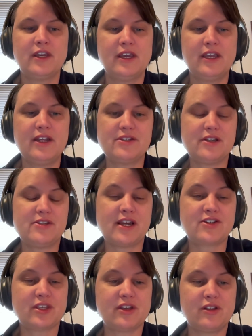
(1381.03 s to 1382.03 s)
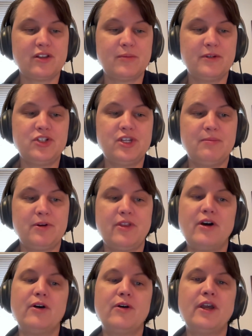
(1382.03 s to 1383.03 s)
It's actually a little bit cheaper
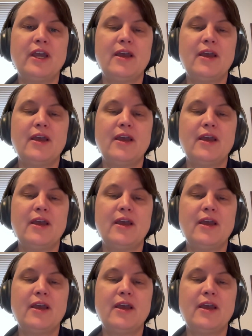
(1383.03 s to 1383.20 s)
though.